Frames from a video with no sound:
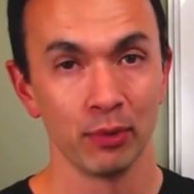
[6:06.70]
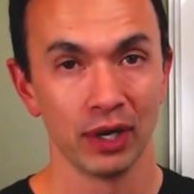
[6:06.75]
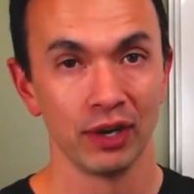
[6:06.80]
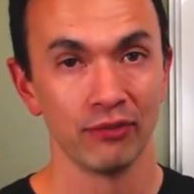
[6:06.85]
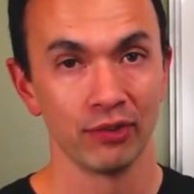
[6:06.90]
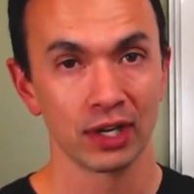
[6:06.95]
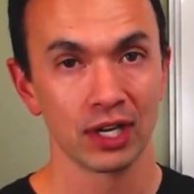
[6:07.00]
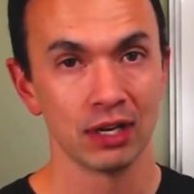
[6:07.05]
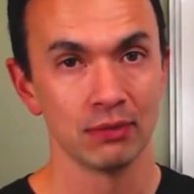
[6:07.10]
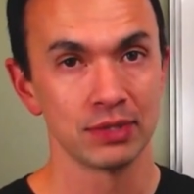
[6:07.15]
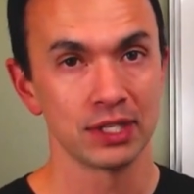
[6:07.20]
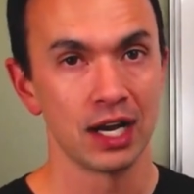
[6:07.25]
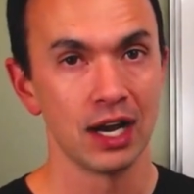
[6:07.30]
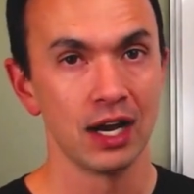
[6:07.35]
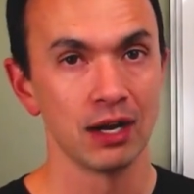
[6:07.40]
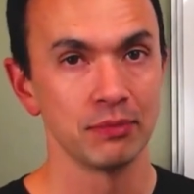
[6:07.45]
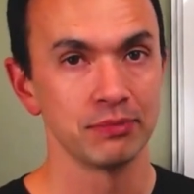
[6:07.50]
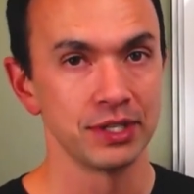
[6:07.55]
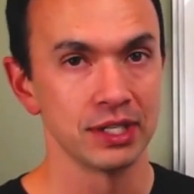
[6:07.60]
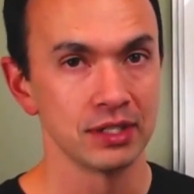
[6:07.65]
whenever it comes to
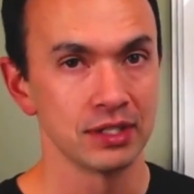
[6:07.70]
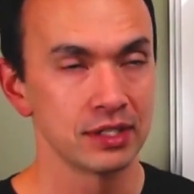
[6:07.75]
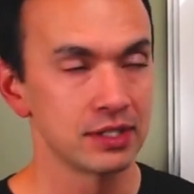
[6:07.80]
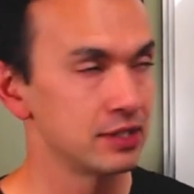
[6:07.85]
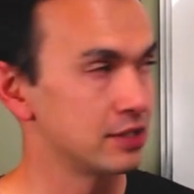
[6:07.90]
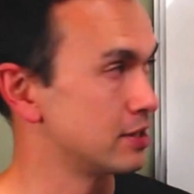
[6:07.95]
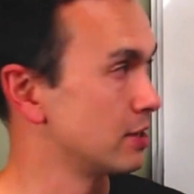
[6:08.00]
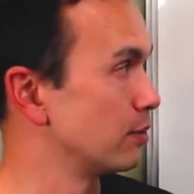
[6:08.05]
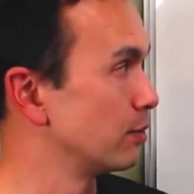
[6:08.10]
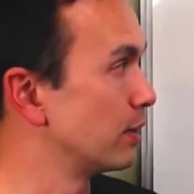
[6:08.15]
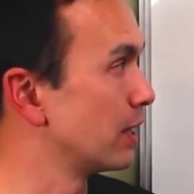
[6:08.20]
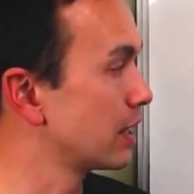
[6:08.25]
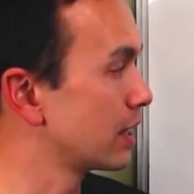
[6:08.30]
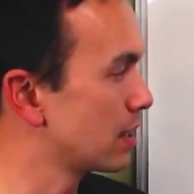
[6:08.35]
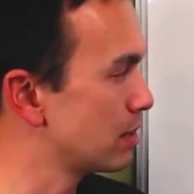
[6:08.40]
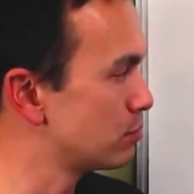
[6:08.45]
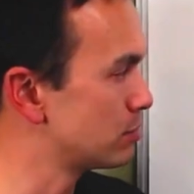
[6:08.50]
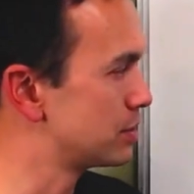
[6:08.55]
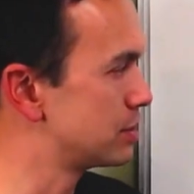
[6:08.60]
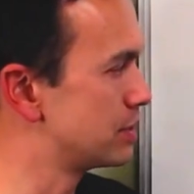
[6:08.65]
options? So like
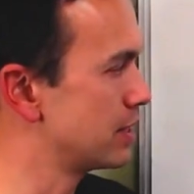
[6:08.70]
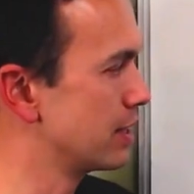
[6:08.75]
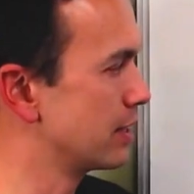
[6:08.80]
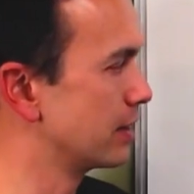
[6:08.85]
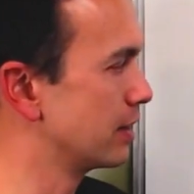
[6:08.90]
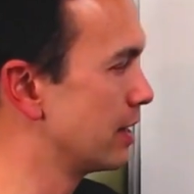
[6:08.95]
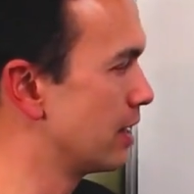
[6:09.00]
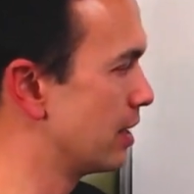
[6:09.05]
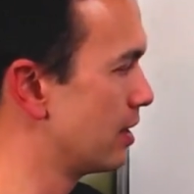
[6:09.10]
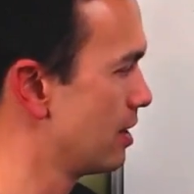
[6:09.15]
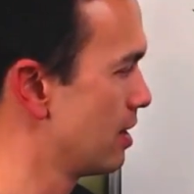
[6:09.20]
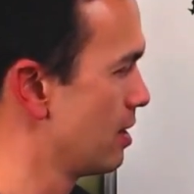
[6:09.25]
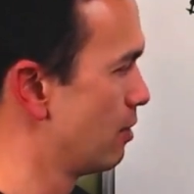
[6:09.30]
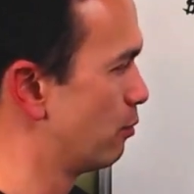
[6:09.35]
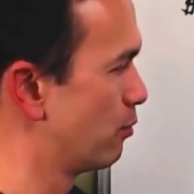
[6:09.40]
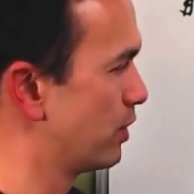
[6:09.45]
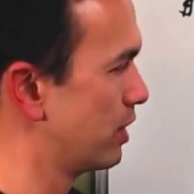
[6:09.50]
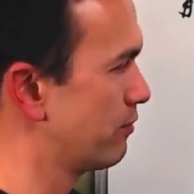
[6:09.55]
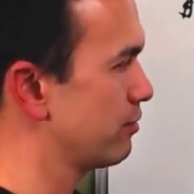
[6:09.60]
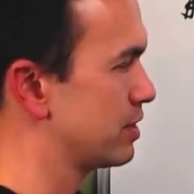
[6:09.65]
I was saying, that
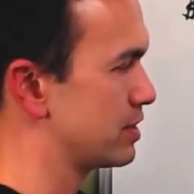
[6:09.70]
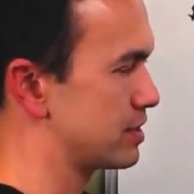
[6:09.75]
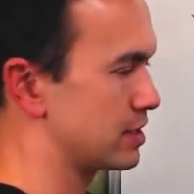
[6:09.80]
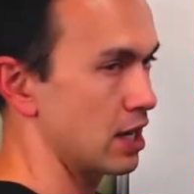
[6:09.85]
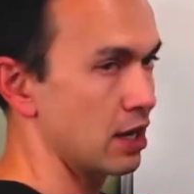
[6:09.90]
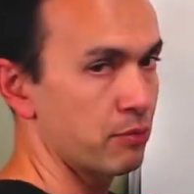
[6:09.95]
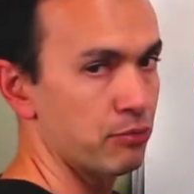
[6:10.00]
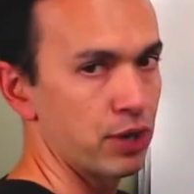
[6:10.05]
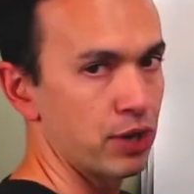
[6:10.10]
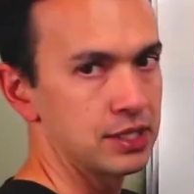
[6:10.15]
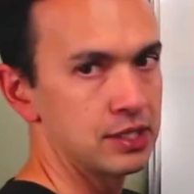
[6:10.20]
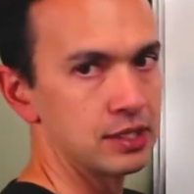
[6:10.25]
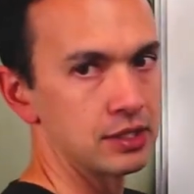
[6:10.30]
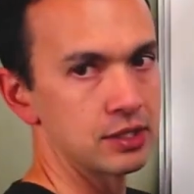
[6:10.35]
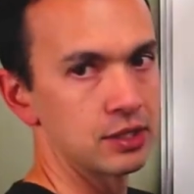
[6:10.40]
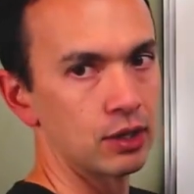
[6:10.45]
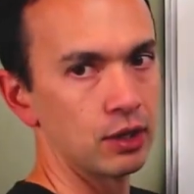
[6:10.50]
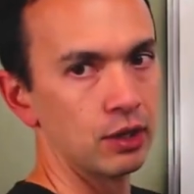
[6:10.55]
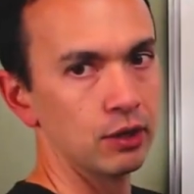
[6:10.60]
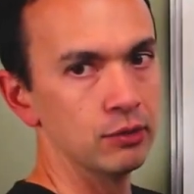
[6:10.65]
whenever the stock price
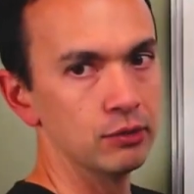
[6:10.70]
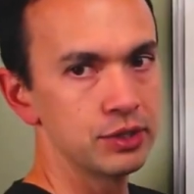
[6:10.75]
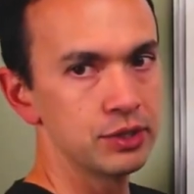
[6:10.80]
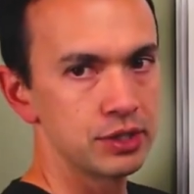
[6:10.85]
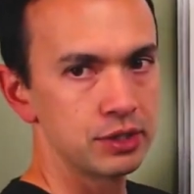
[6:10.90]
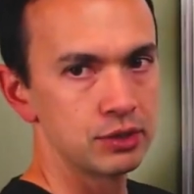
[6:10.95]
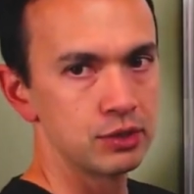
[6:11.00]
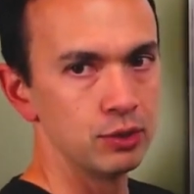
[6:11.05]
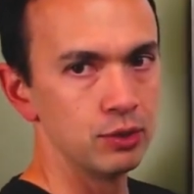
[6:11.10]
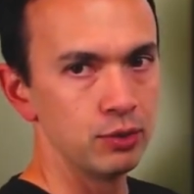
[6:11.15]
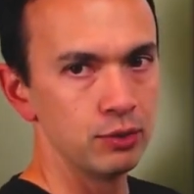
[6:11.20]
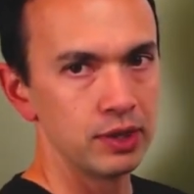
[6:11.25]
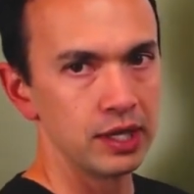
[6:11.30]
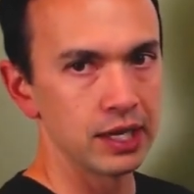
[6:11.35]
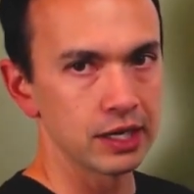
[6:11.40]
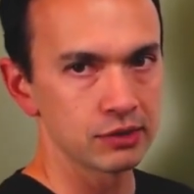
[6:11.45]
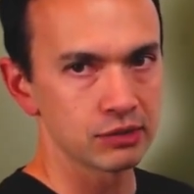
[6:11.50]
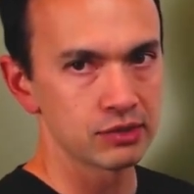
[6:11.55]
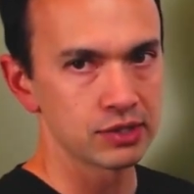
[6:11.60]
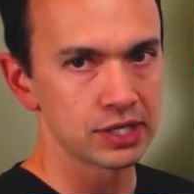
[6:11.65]
is close to the
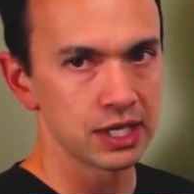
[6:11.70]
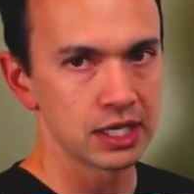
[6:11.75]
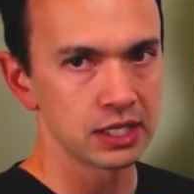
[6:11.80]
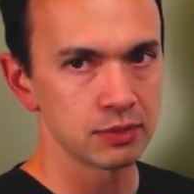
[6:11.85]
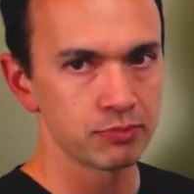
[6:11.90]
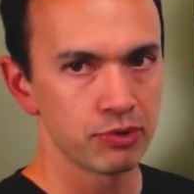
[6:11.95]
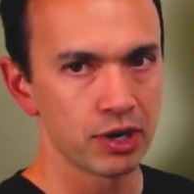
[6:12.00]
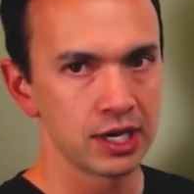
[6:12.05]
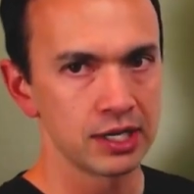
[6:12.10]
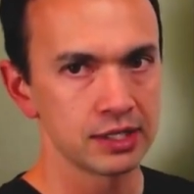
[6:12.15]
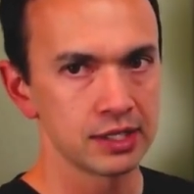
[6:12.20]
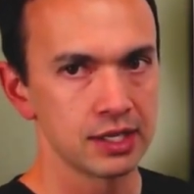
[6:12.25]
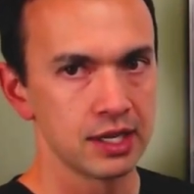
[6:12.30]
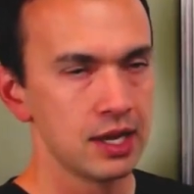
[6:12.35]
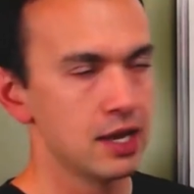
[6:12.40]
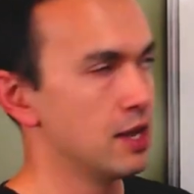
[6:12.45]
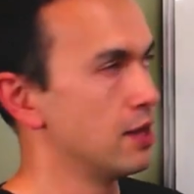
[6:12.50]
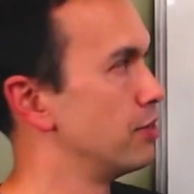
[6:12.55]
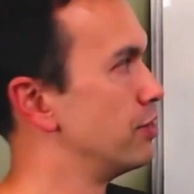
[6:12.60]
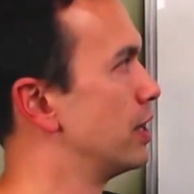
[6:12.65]
exercise price,
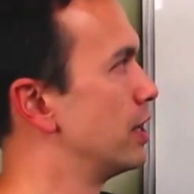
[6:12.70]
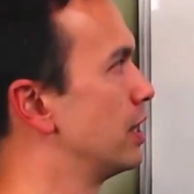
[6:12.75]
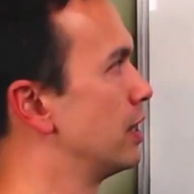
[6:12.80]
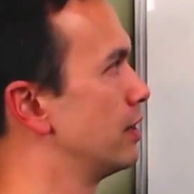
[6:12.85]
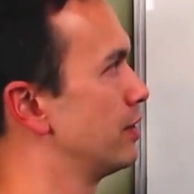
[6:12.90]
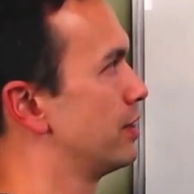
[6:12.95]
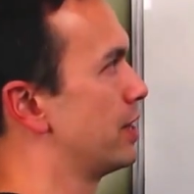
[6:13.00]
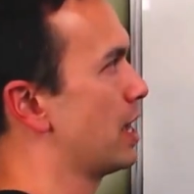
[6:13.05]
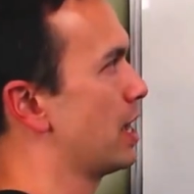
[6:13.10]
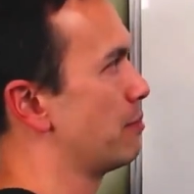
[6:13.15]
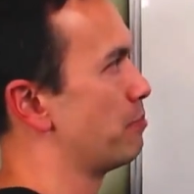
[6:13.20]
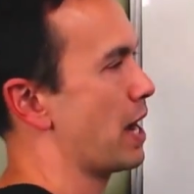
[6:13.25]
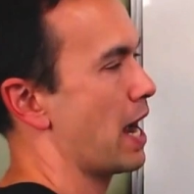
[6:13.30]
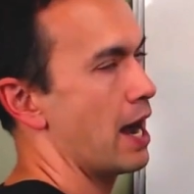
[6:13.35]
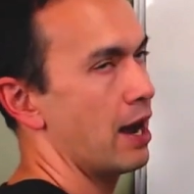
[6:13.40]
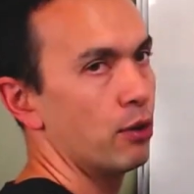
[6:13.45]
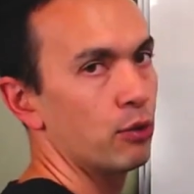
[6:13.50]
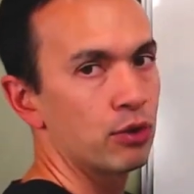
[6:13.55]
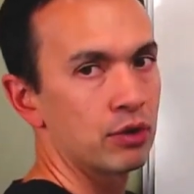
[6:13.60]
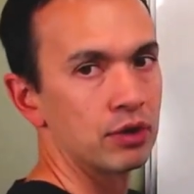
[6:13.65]
then that
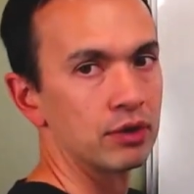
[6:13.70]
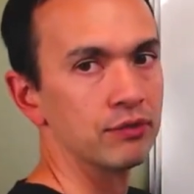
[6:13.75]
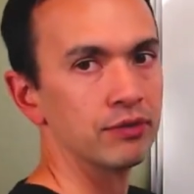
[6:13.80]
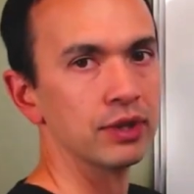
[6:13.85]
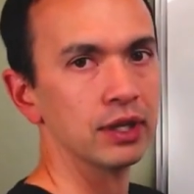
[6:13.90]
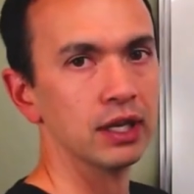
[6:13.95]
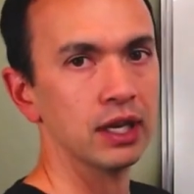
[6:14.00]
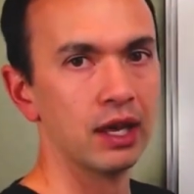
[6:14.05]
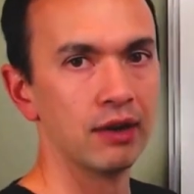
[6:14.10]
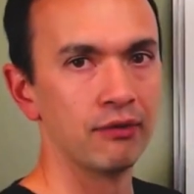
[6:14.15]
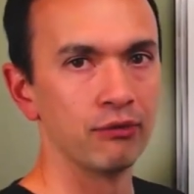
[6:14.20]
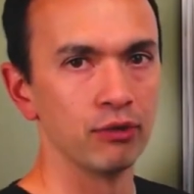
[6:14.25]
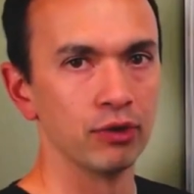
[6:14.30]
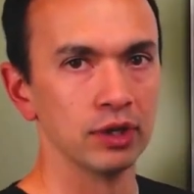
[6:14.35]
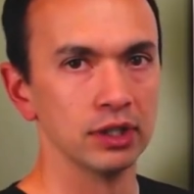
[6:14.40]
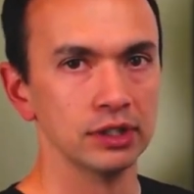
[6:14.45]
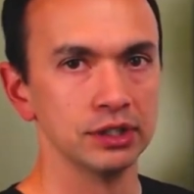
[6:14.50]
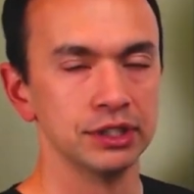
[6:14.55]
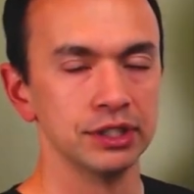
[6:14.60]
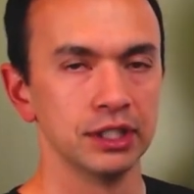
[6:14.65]
power of the
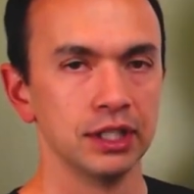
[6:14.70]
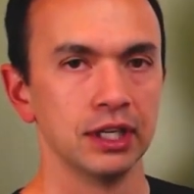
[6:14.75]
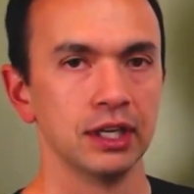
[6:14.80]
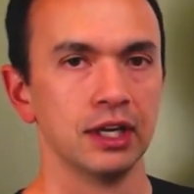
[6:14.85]
leverage